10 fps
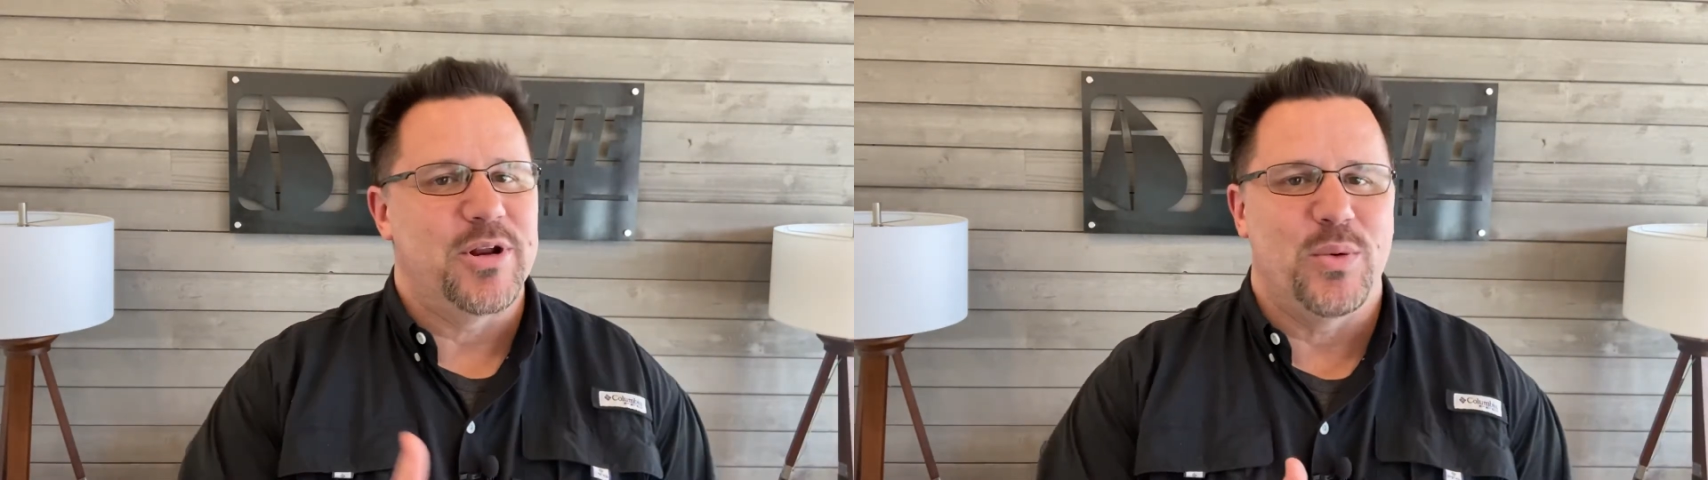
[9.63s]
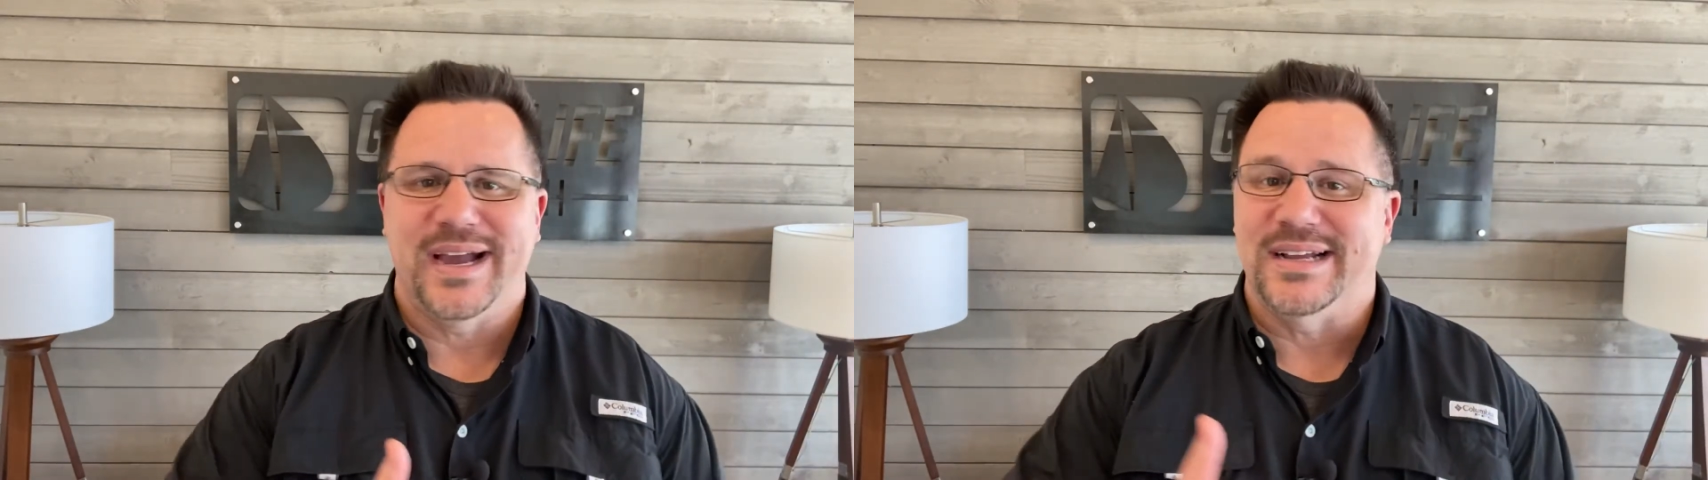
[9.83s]
I
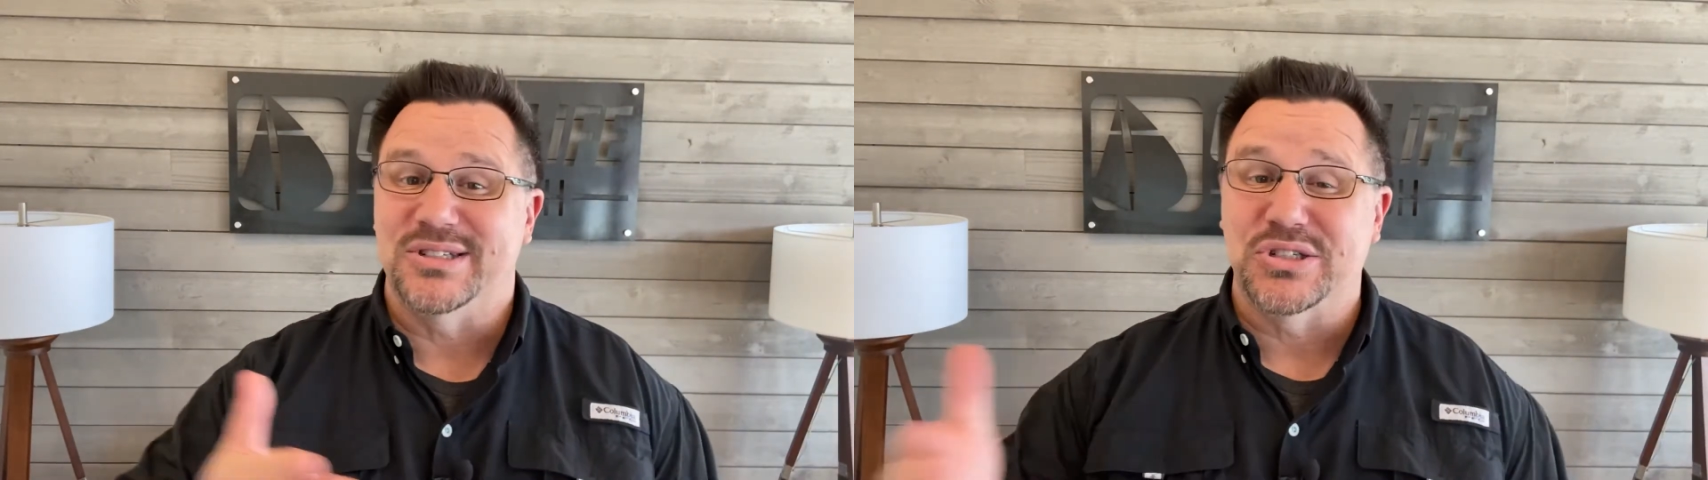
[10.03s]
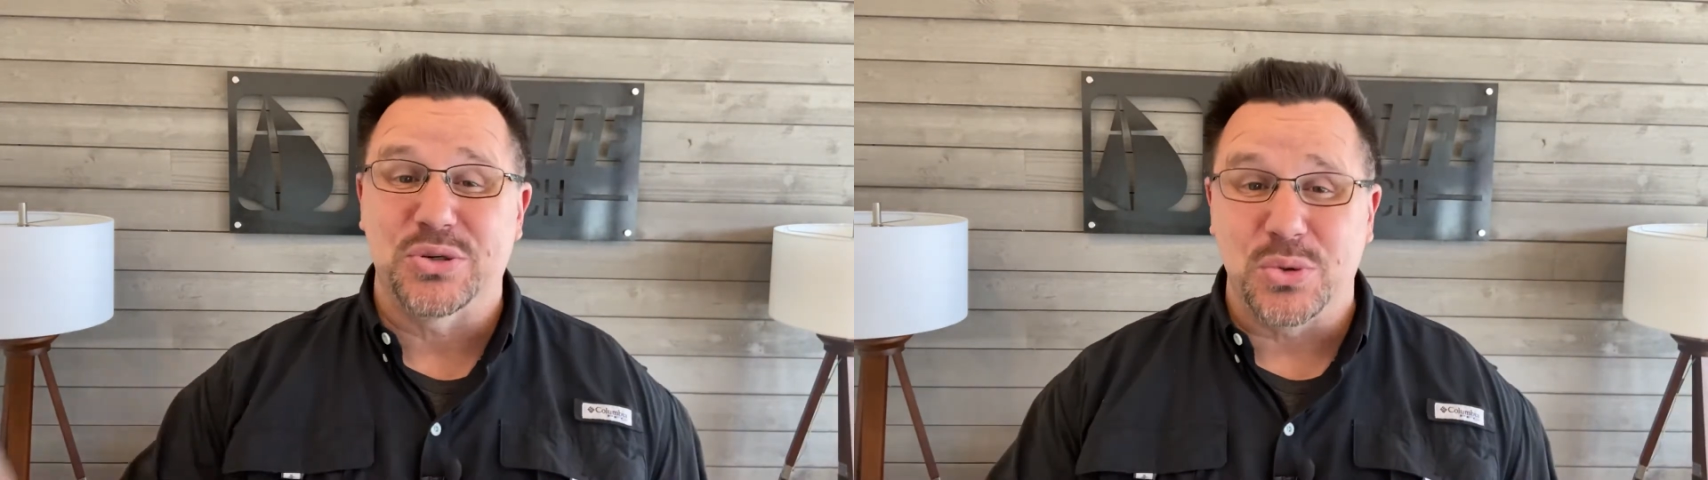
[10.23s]
know we got
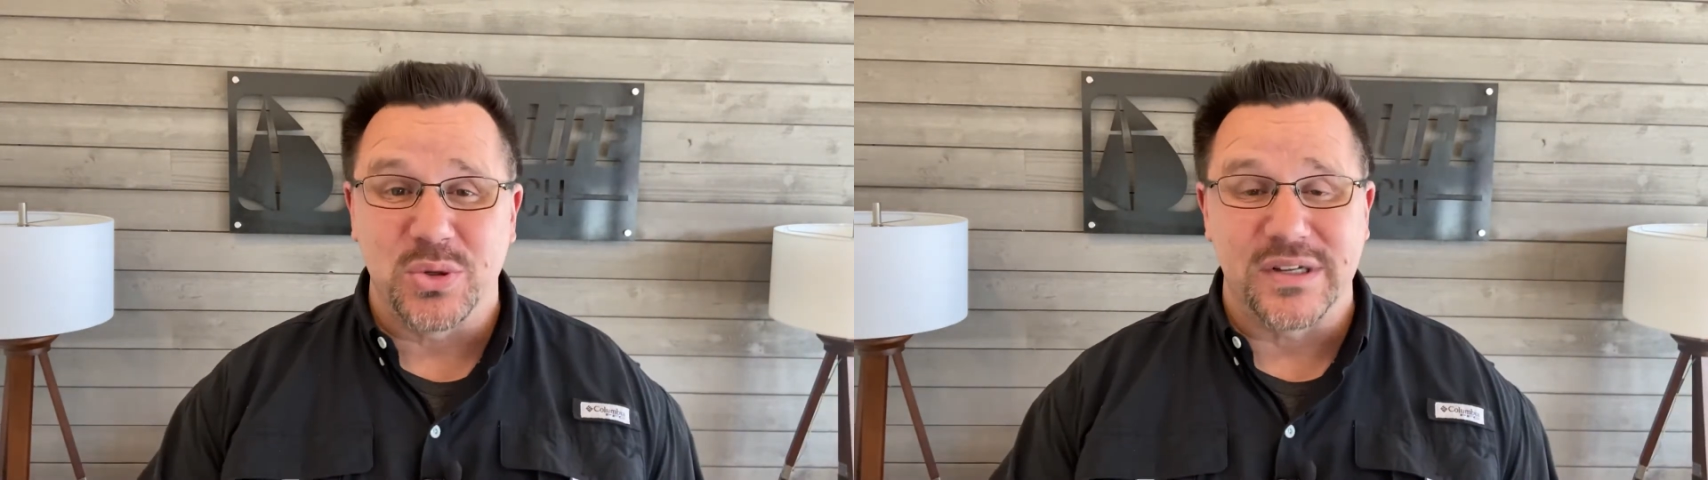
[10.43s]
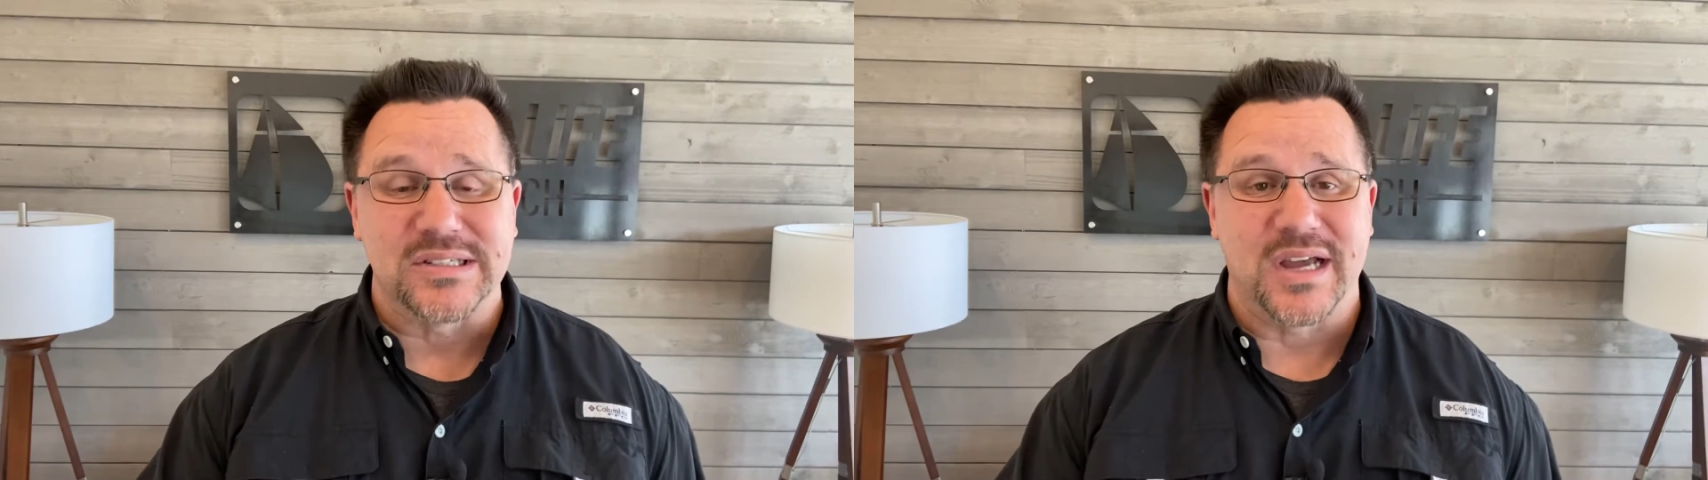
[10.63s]
school
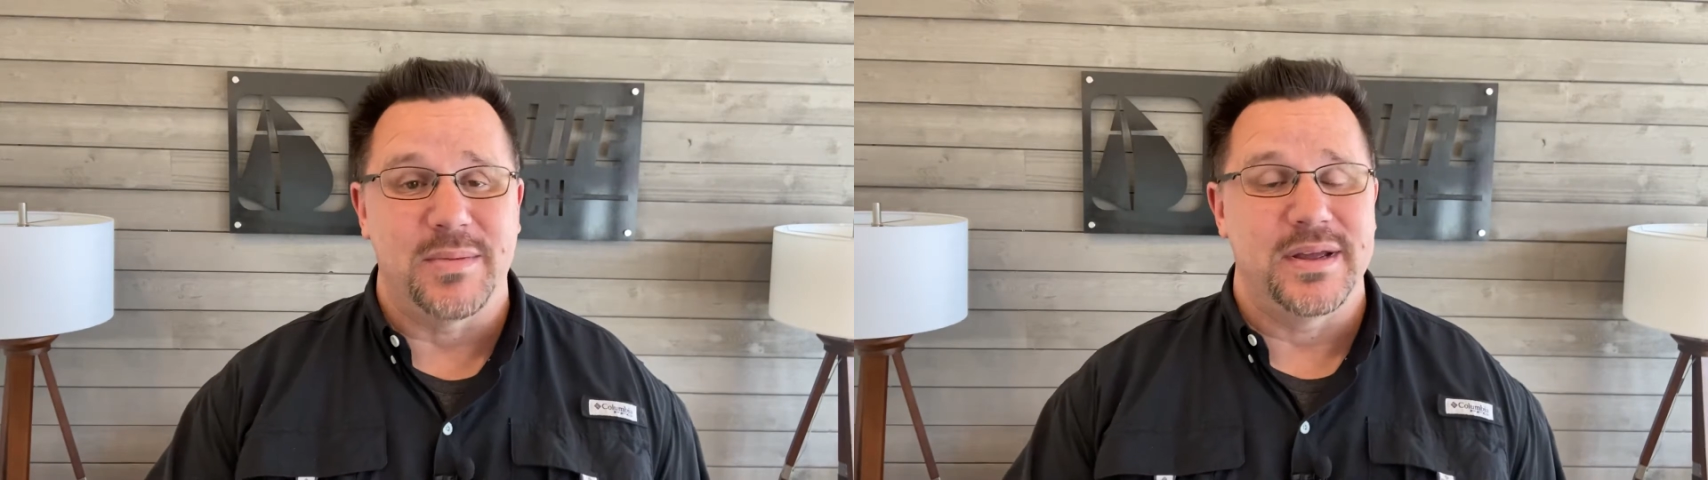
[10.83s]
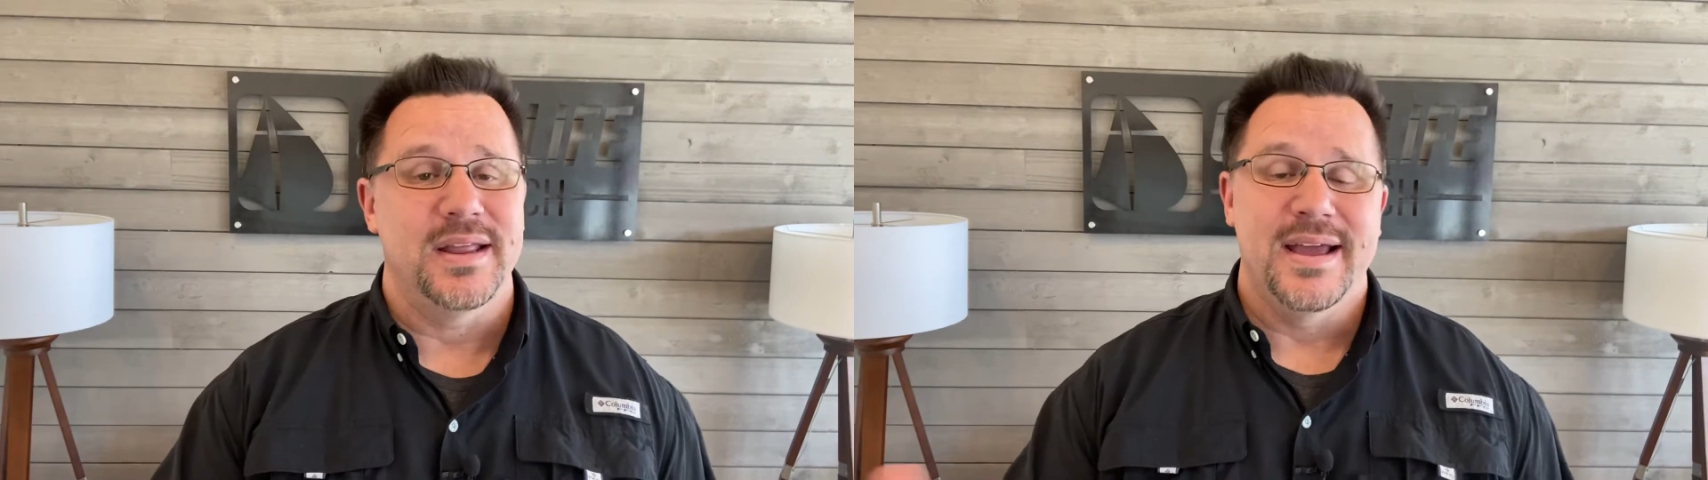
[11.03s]
that's
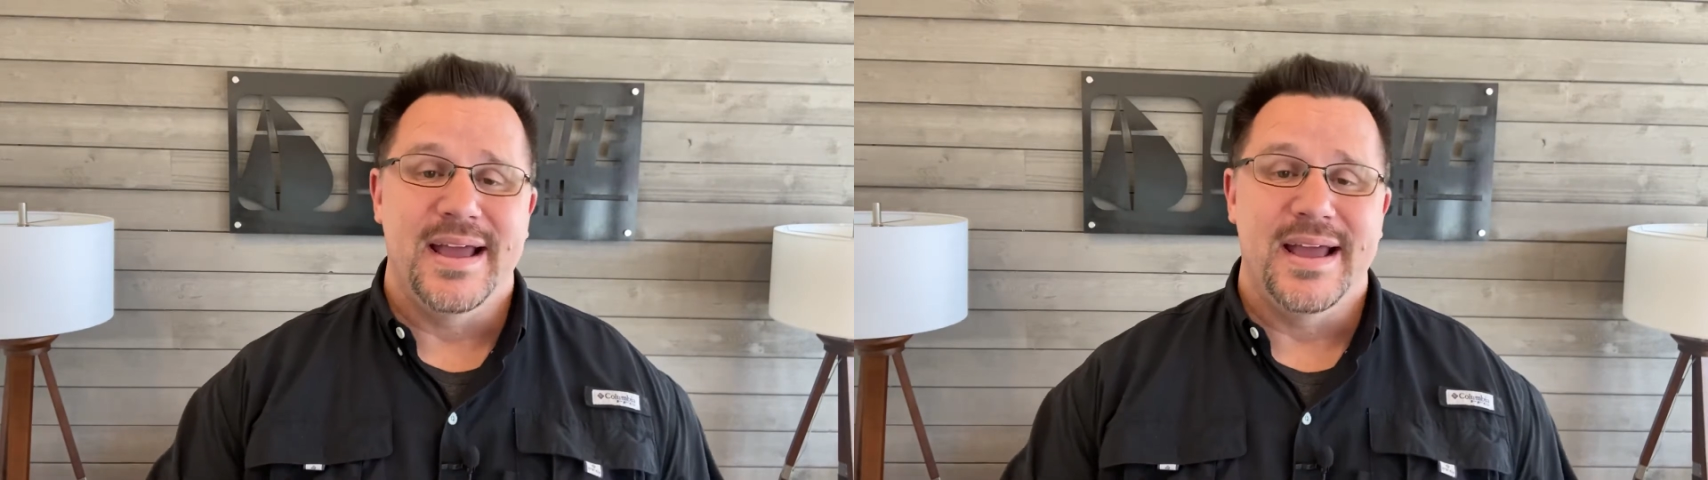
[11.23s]
coming,